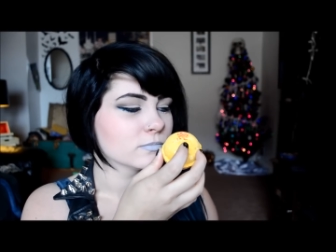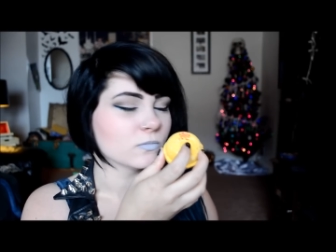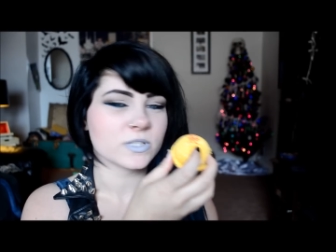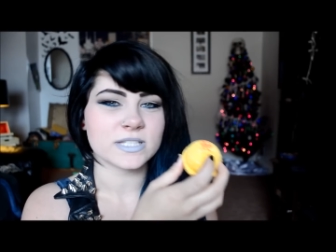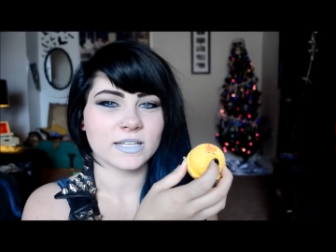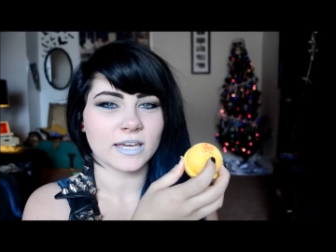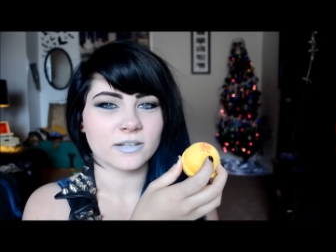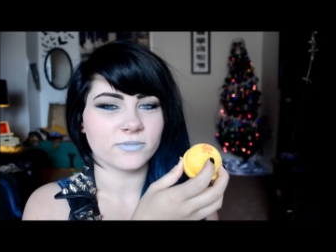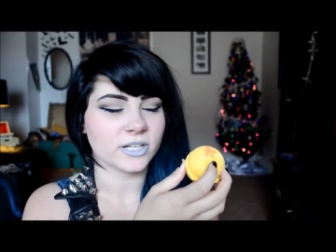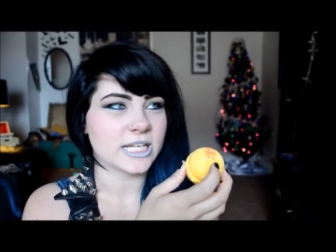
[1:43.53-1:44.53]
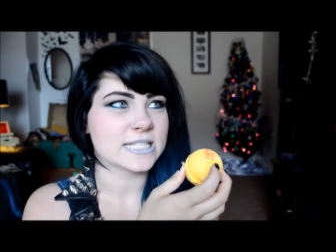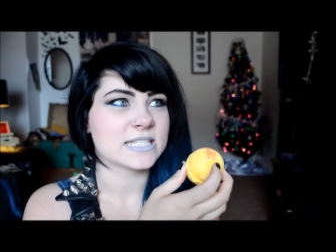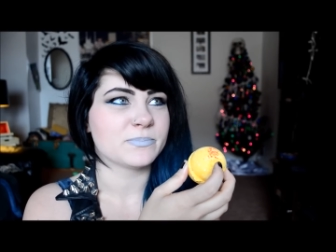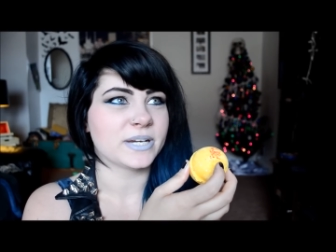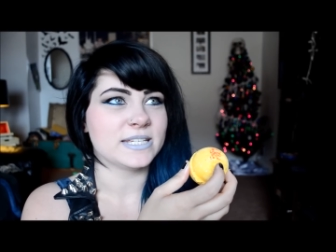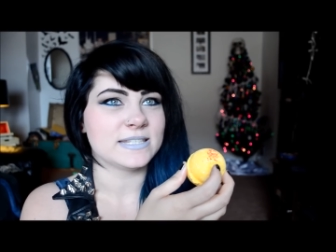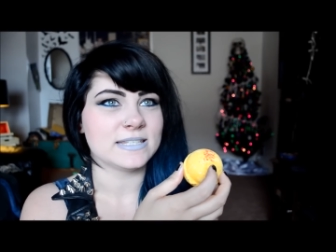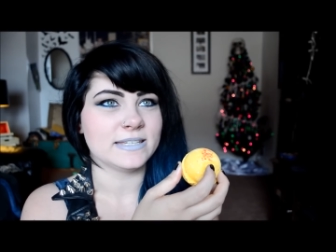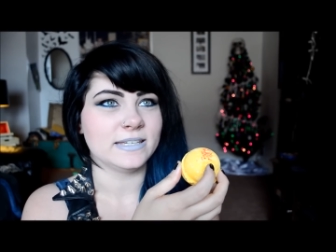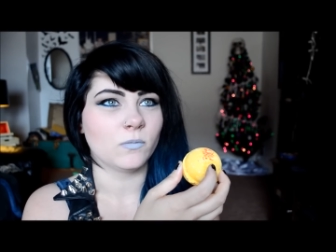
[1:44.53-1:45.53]
Once again, a very
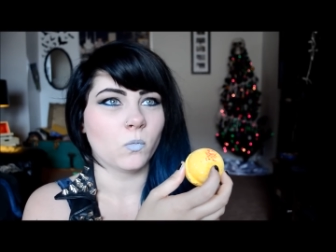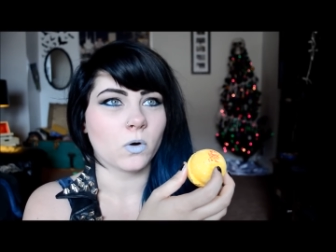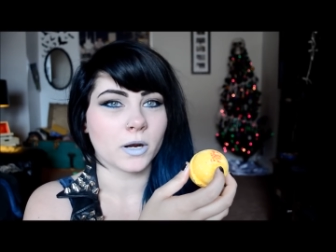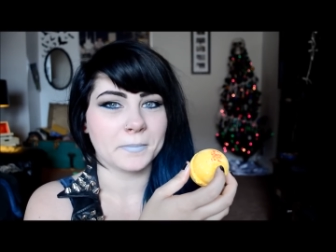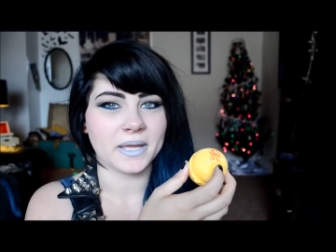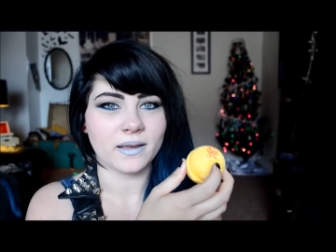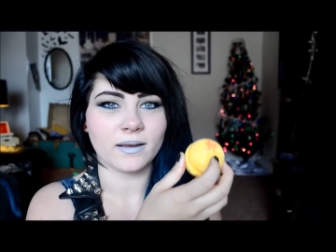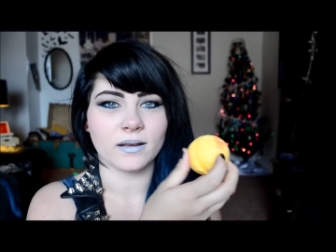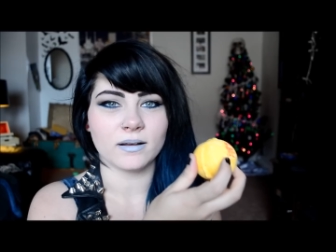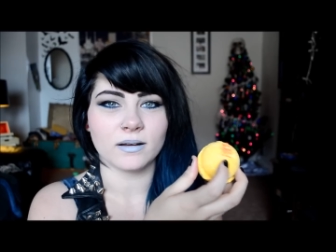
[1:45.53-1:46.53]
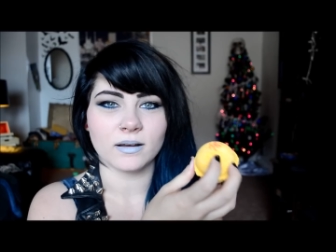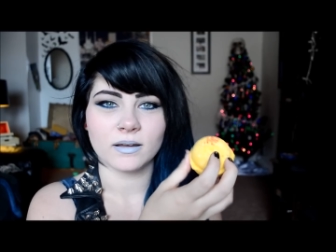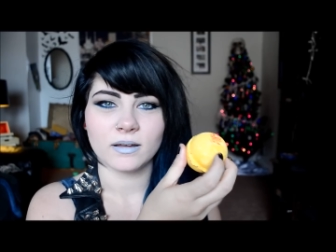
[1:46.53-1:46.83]
spicy, warming